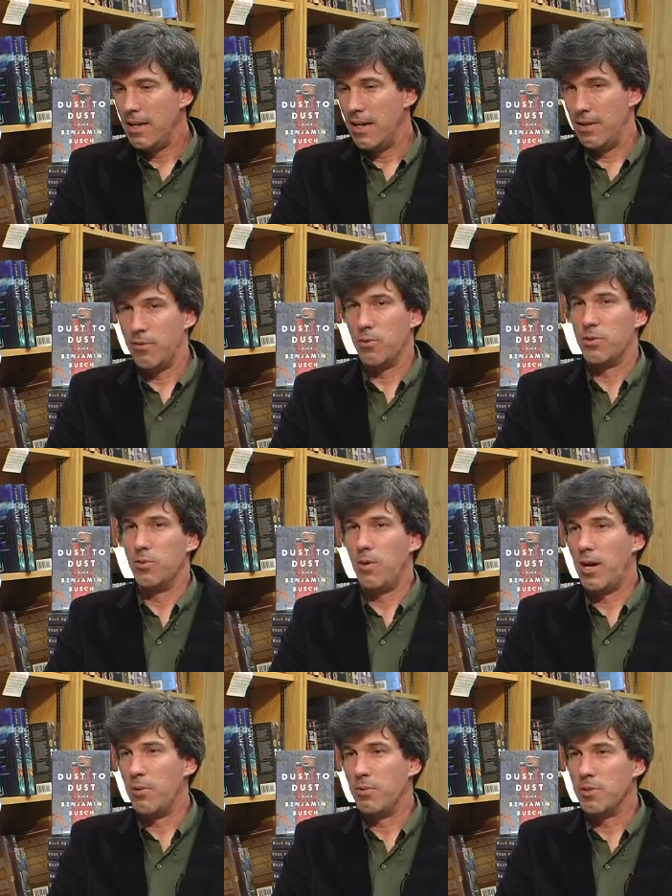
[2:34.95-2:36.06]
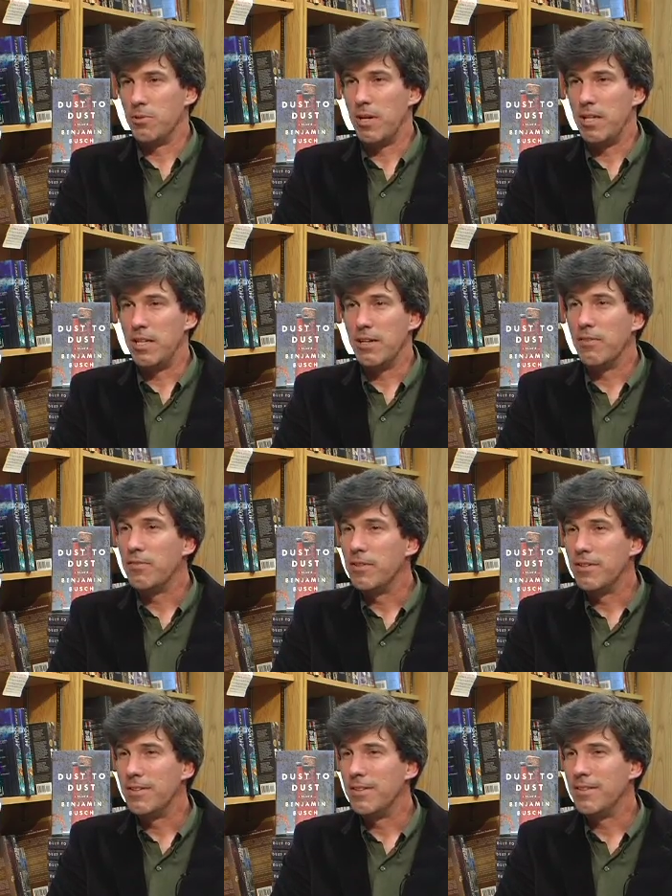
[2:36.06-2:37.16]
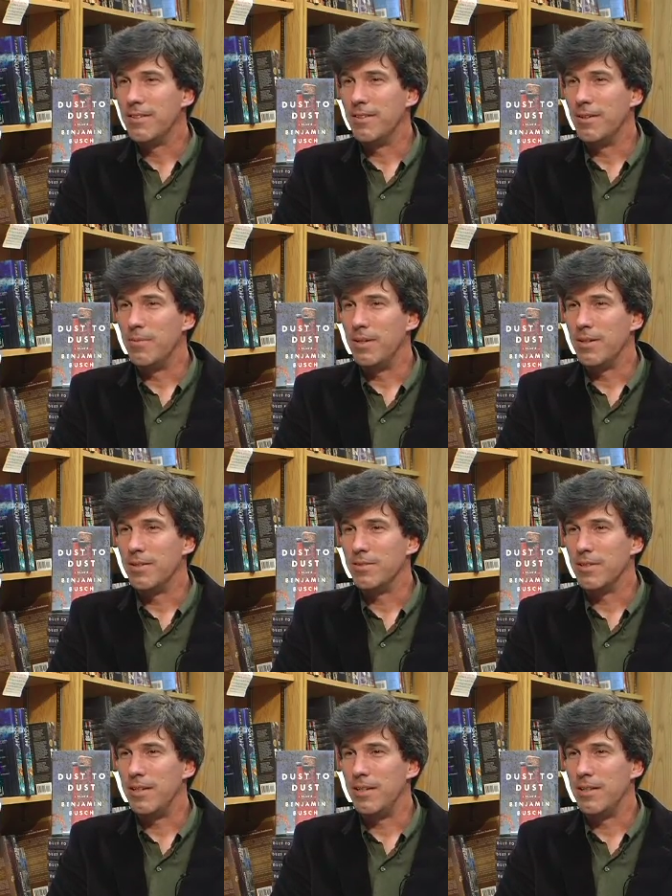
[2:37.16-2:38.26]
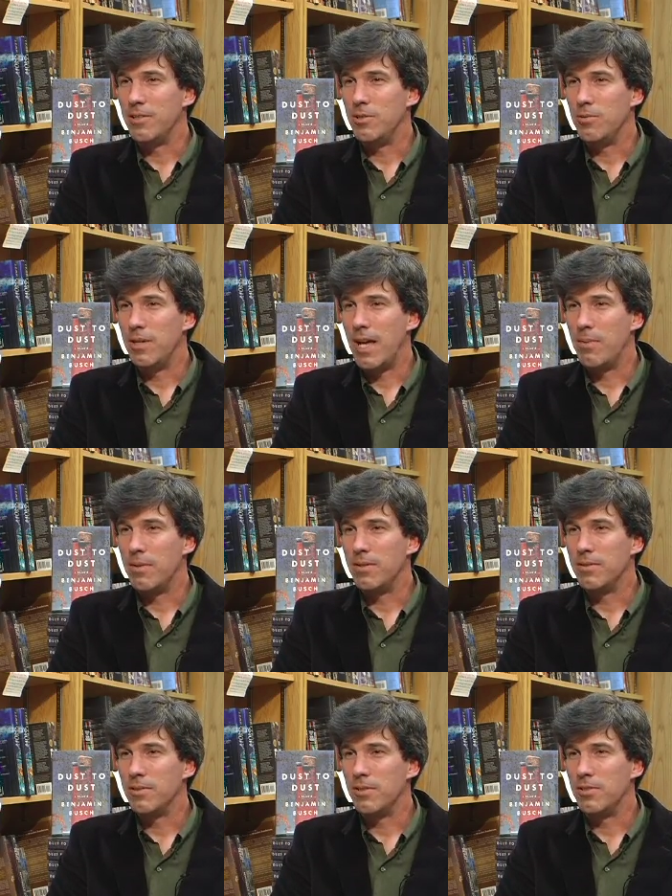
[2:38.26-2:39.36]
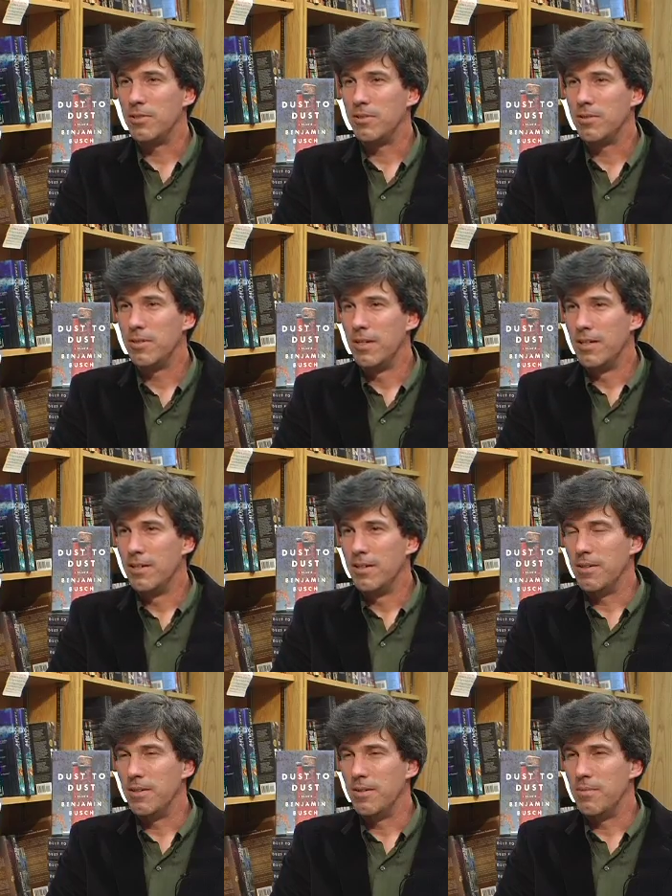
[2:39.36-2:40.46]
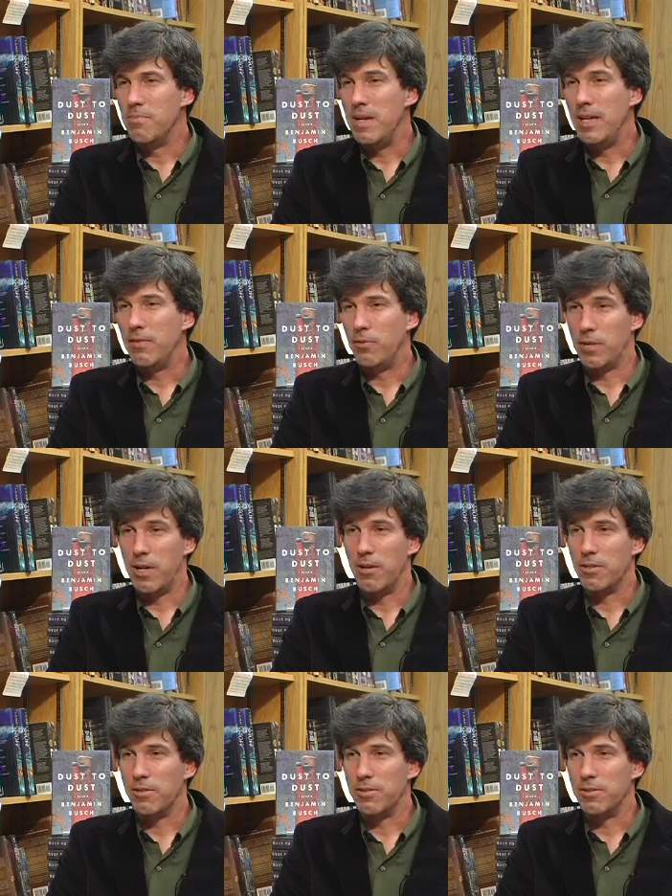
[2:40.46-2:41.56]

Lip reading: of course, The Wire was a great gift. Because they let you inhabit such meaningful characters,